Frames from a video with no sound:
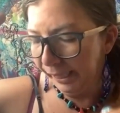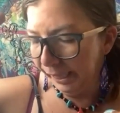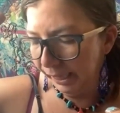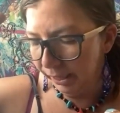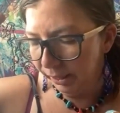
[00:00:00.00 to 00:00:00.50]

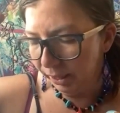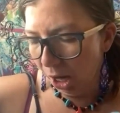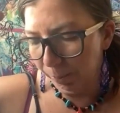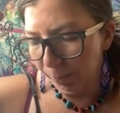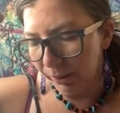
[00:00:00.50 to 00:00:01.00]
neediness, the
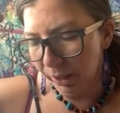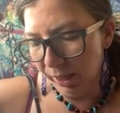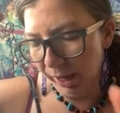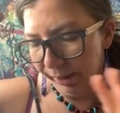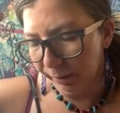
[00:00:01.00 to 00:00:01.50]
opposite of
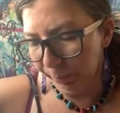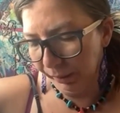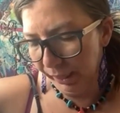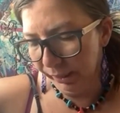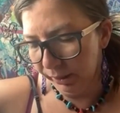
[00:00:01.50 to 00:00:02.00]
that is
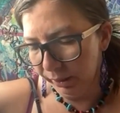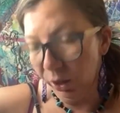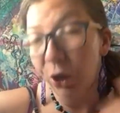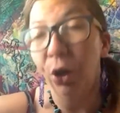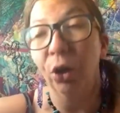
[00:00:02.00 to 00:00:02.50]
bliss.
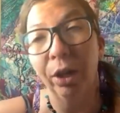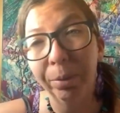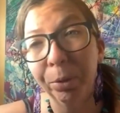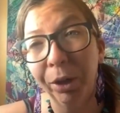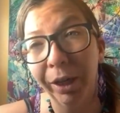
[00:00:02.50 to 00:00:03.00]
Your
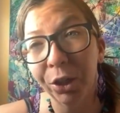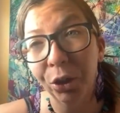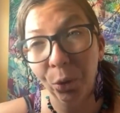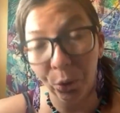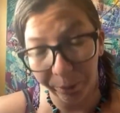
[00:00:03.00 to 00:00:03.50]
alarm point is
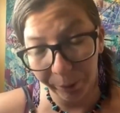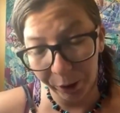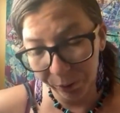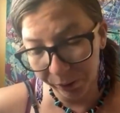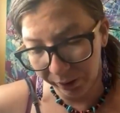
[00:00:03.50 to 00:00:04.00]
your
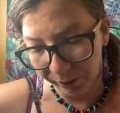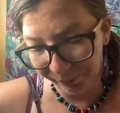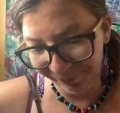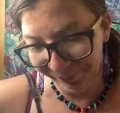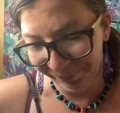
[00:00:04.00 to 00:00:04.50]
hormones,
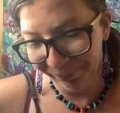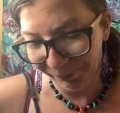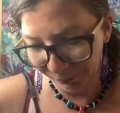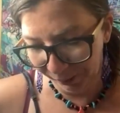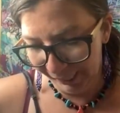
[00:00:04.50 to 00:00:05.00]

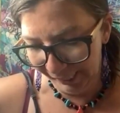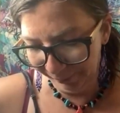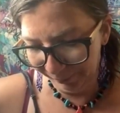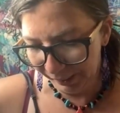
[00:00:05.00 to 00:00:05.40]
right?